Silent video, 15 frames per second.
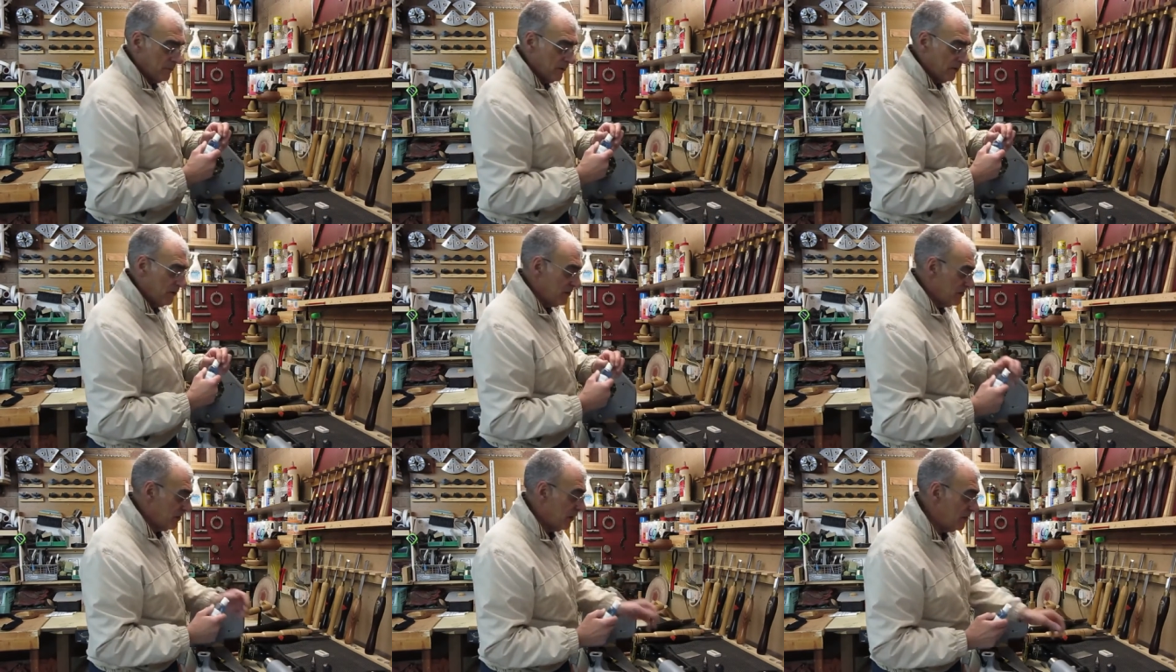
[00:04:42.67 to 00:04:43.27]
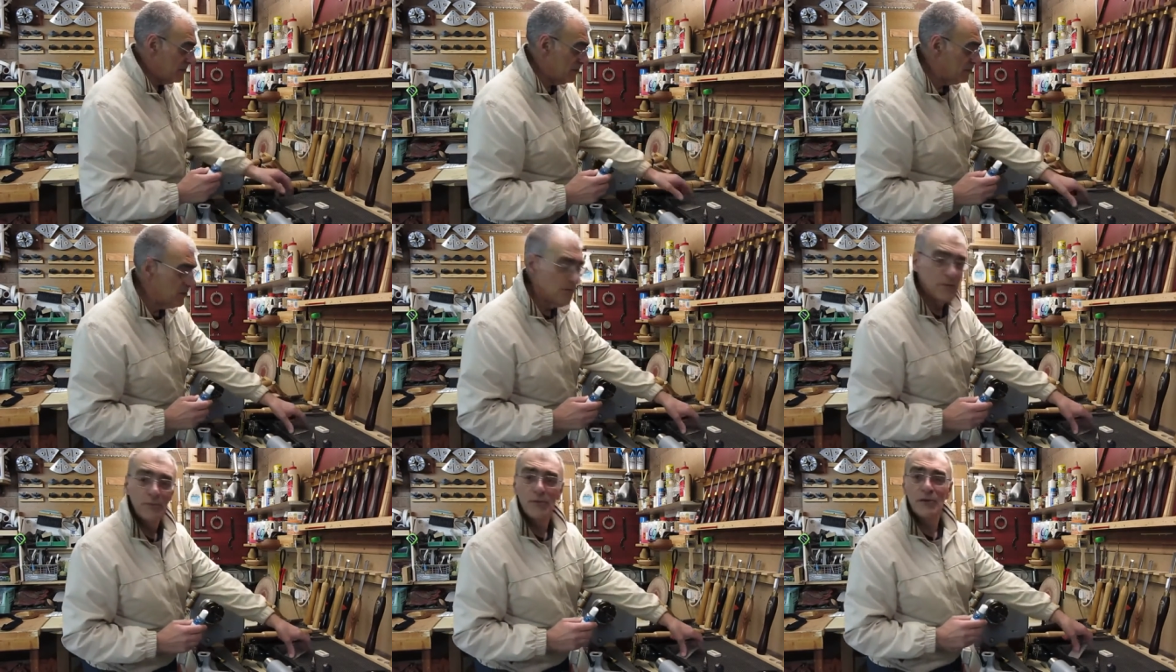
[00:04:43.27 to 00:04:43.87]
in this case the
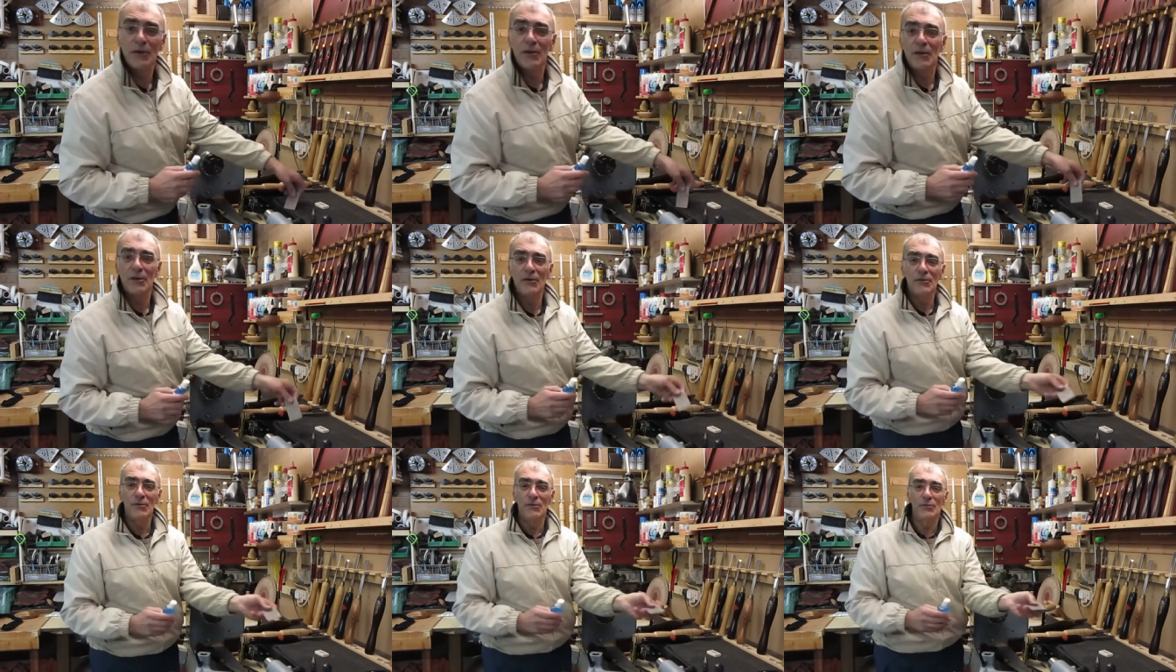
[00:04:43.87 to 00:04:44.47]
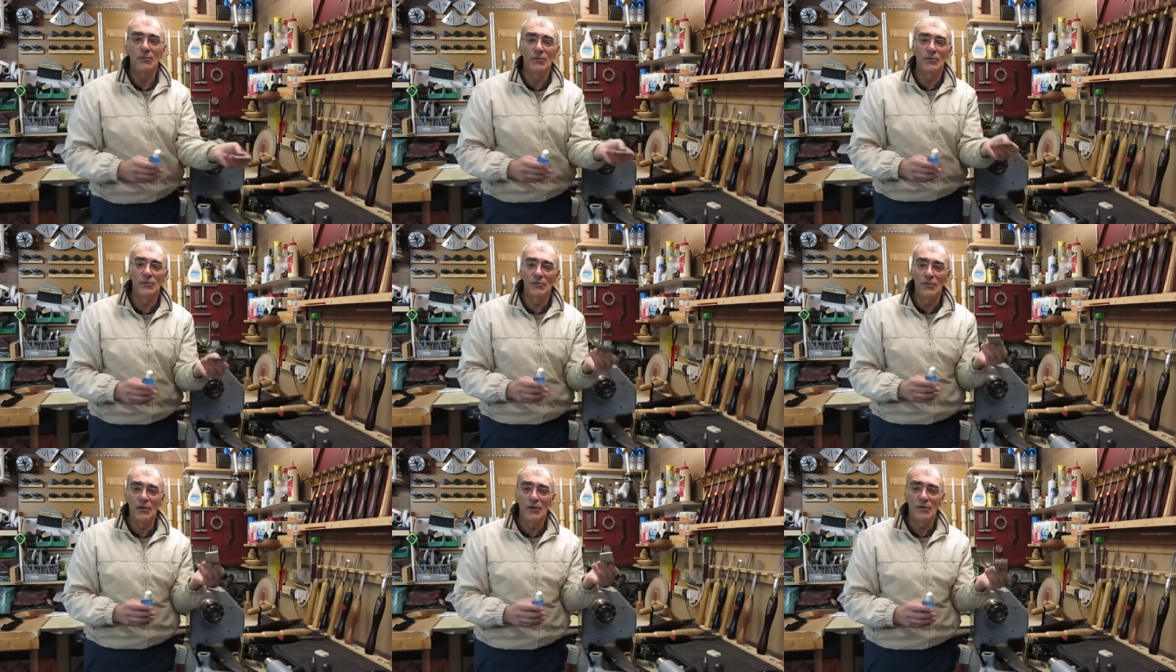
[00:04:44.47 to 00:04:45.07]
diamond card with the
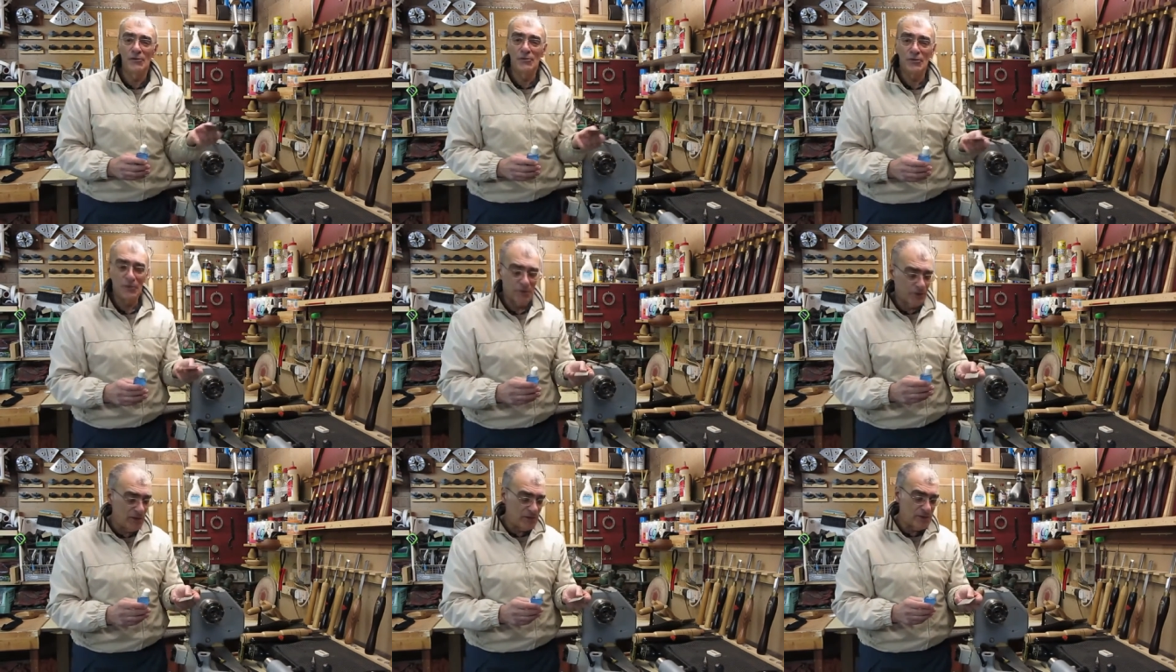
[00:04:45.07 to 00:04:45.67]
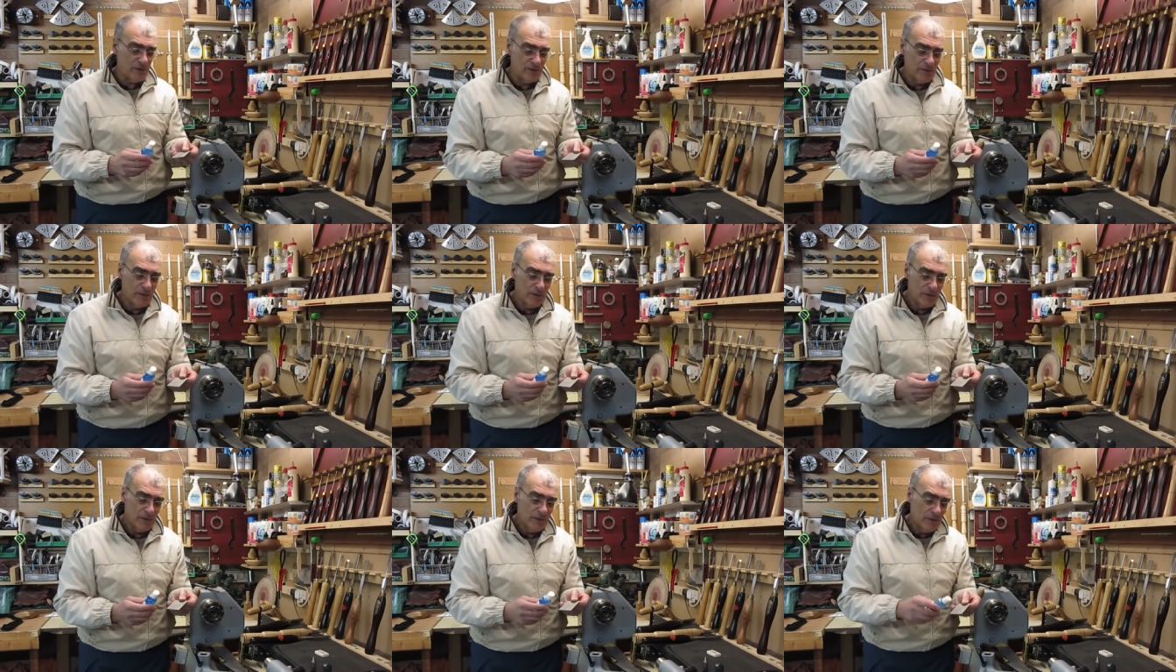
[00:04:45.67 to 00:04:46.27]
300 grit,
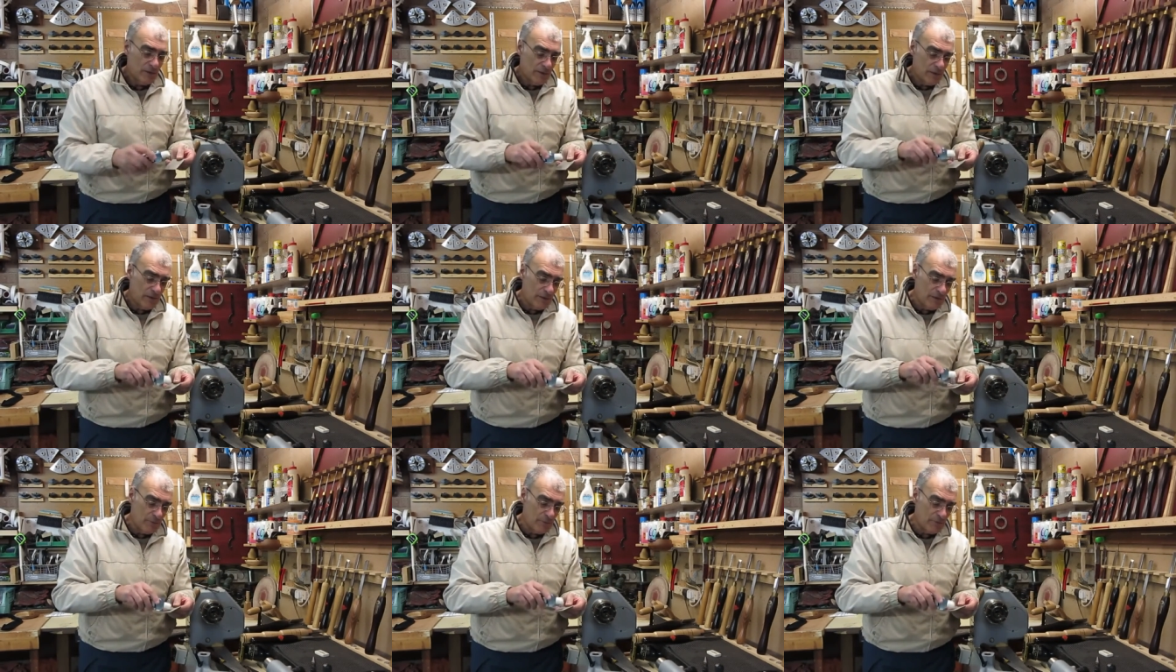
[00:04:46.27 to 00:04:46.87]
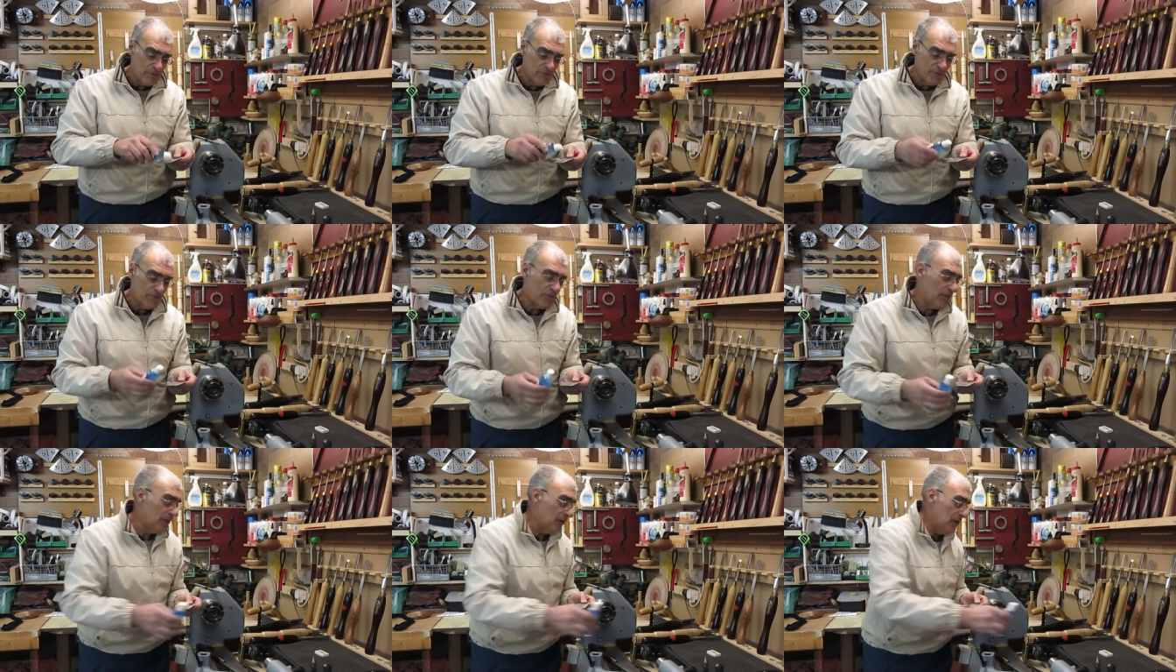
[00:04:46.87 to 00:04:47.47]
a little bit
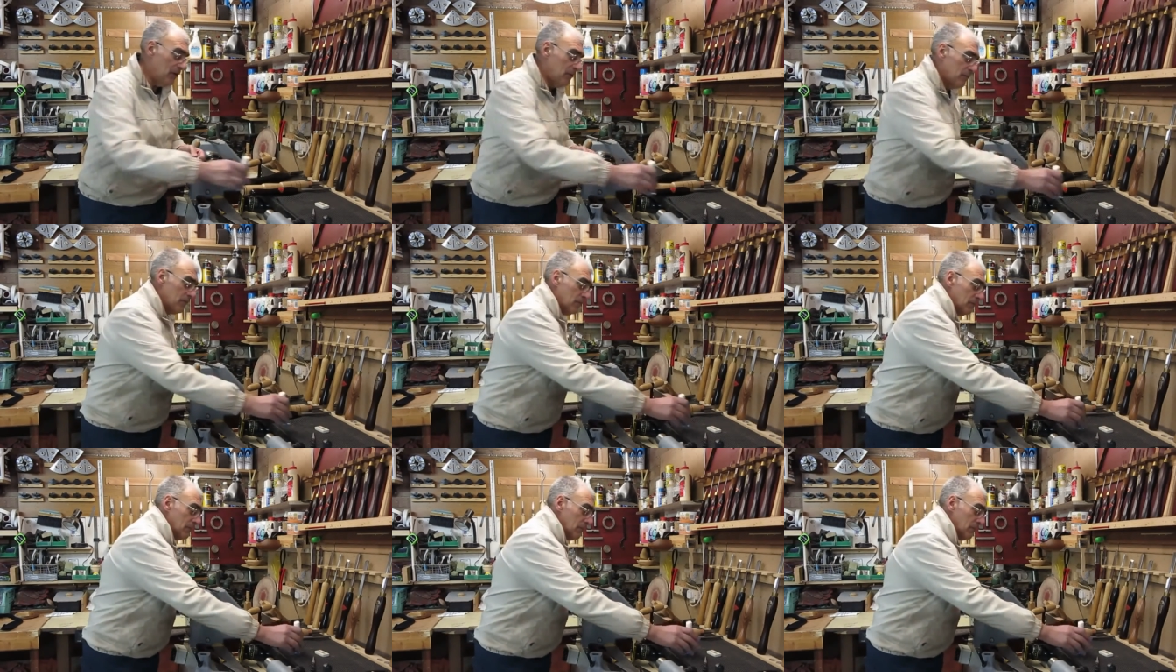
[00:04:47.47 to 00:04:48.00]
of um,